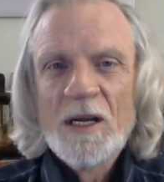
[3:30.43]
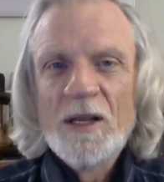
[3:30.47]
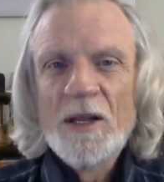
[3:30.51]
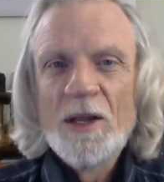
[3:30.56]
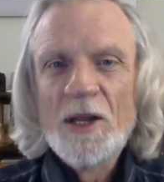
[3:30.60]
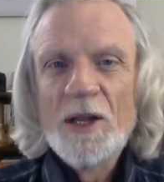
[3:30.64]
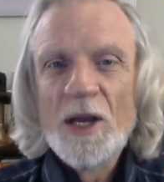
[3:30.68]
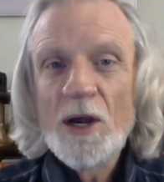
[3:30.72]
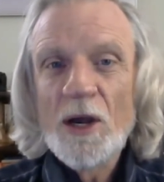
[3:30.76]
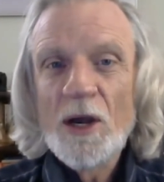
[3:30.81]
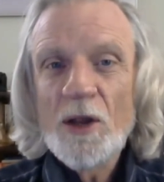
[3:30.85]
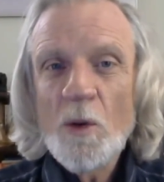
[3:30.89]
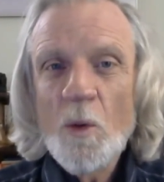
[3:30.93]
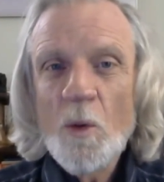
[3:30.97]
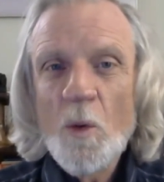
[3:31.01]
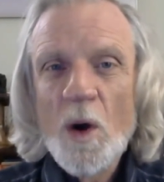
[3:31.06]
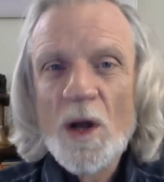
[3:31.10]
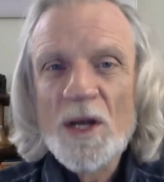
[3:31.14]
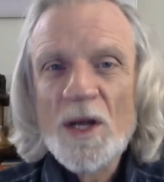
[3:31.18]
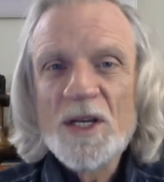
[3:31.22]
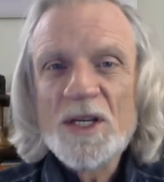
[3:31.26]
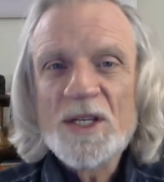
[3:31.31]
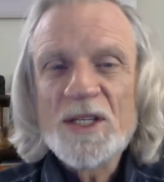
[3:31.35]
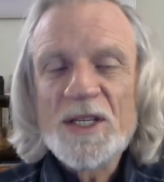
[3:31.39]
They're the
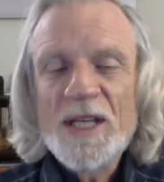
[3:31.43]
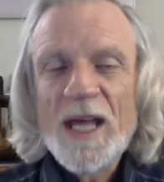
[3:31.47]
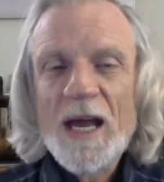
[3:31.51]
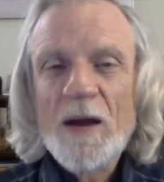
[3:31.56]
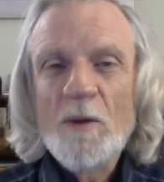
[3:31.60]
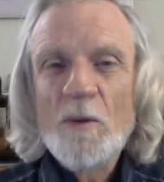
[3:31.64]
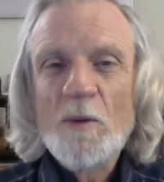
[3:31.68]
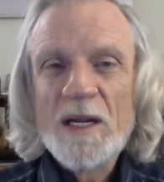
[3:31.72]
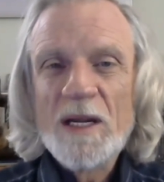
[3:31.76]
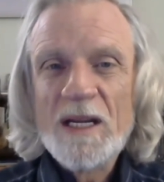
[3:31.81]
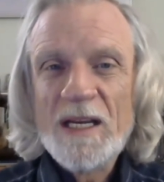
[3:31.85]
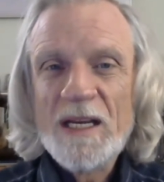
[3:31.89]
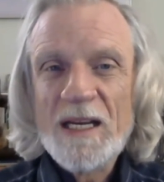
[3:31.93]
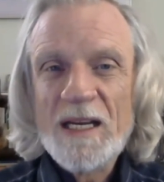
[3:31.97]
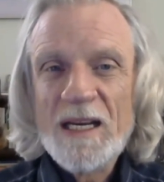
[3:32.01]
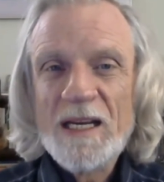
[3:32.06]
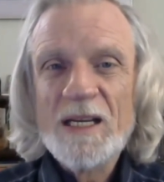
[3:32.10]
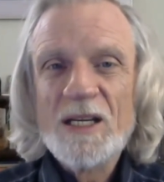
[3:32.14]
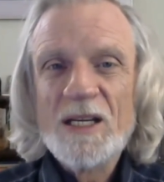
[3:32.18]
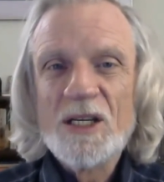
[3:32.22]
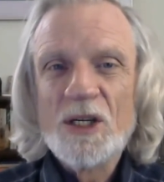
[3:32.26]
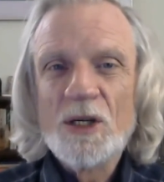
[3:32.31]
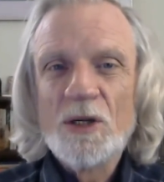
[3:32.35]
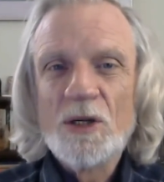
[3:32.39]
ones that we
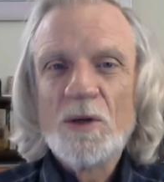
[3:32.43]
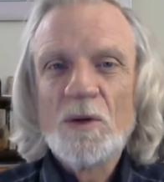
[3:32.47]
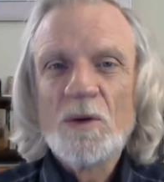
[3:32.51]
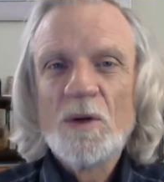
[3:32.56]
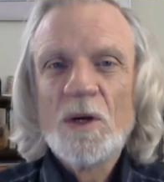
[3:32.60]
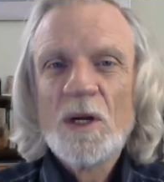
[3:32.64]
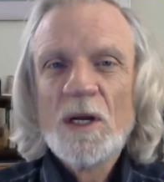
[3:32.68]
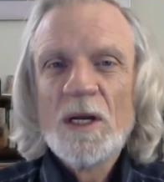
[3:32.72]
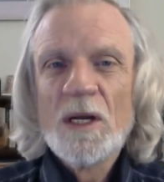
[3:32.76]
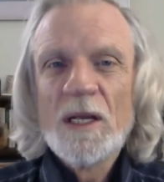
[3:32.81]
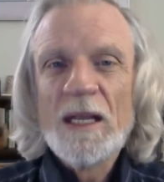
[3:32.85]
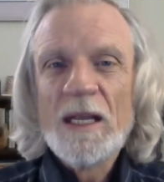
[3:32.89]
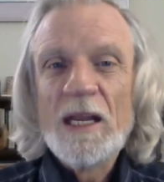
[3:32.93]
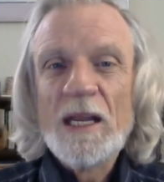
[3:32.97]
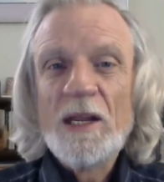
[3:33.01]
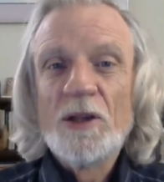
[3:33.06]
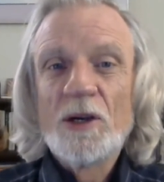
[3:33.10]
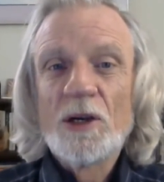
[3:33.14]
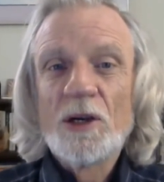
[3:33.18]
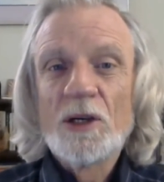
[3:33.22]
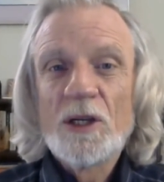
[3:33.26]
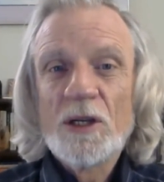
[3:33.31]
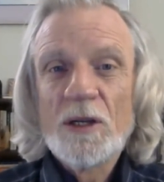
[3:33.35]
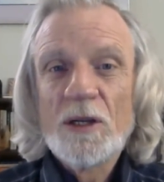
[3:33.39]
need to
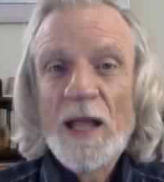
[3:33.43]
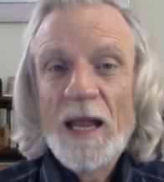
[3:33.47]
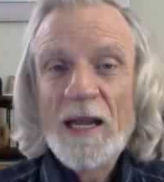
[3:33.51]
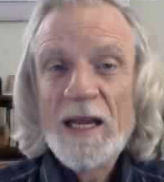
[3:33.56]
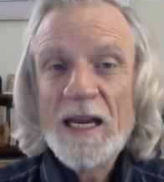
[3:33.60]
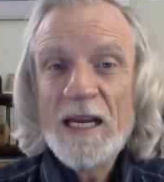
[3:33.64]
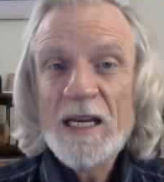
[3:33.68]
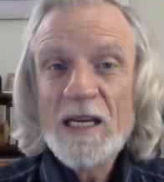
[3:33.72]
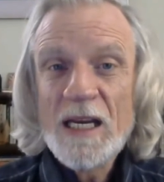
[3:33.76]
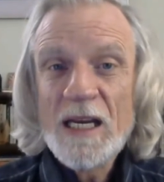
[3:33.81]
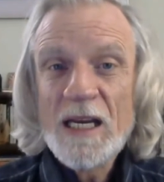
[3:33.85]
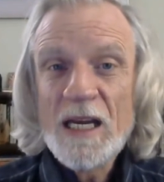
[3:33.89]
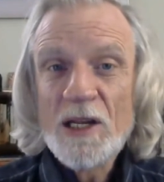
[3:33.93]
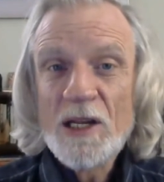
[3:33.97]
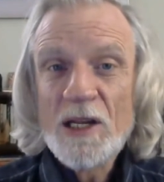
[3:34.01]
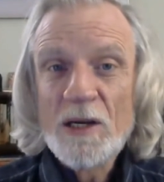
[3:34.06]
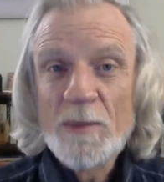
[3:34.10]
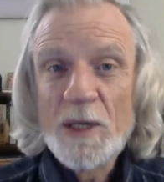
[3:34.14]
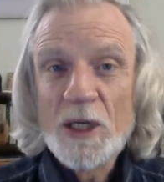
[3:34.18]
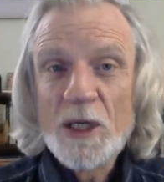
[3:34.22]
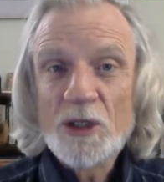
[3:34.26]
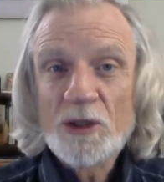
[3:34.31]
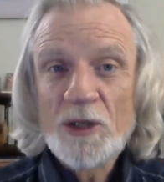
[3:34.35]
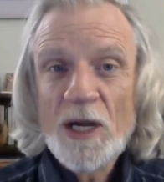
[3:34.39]
either they need to
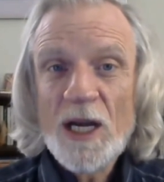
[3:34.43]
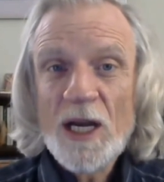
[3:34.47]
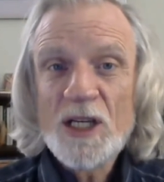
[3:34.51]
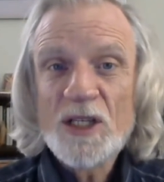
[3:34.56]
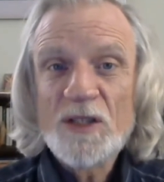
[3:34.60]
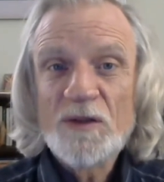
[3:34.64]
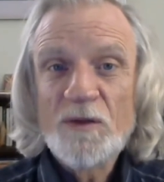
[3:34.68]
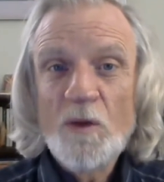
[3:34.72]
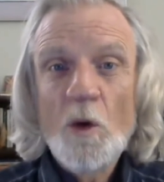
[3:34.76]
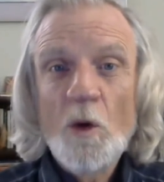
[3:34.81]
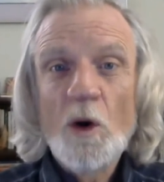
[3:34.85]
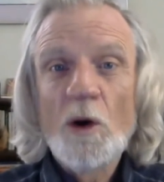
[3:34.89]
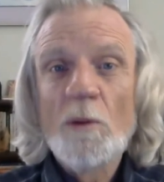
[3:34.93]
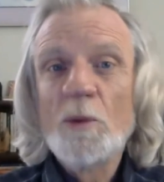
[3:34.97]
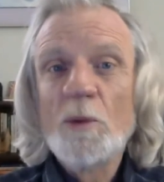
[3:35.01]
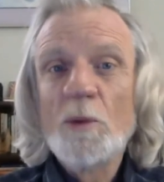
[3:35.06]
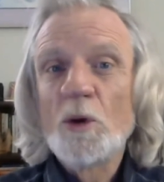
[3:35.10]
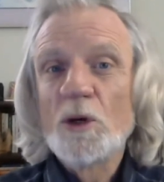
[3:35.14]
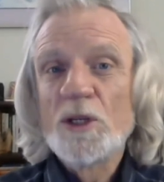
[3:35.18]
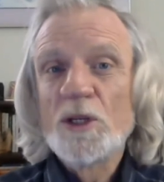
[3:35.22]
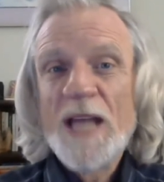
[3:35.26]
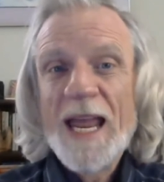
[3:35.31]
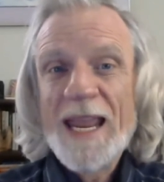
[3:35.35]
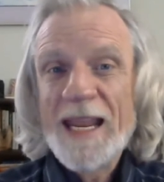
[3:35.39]
either be
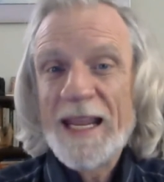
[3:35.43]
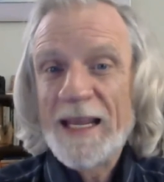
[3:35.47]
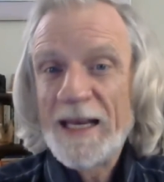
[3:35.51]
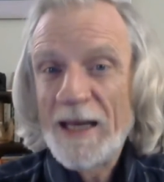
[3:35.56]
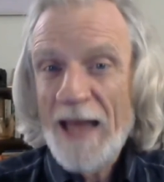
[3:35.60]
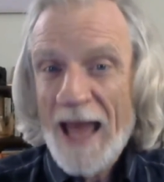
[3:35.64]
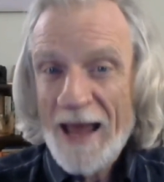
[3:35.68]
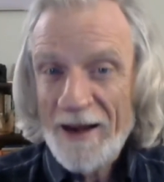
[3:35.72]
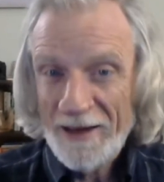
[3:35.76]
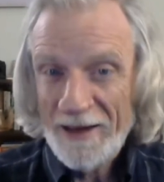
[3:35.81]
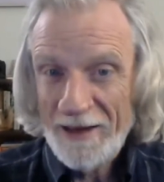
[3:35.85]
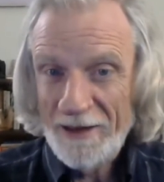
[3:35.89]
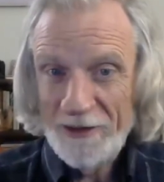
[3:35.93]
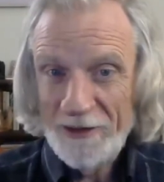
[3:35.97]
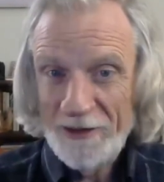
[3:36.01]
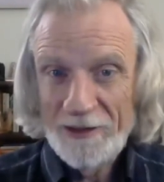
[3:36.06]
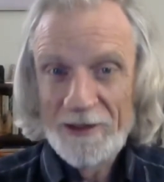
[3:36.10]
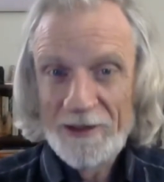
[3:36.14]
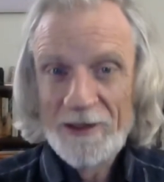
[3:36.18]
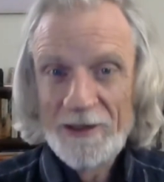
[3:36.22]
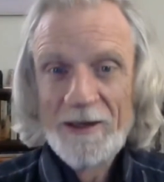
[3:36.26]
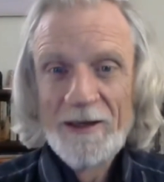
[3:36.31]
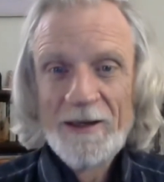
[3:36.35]
transformed or taken out of here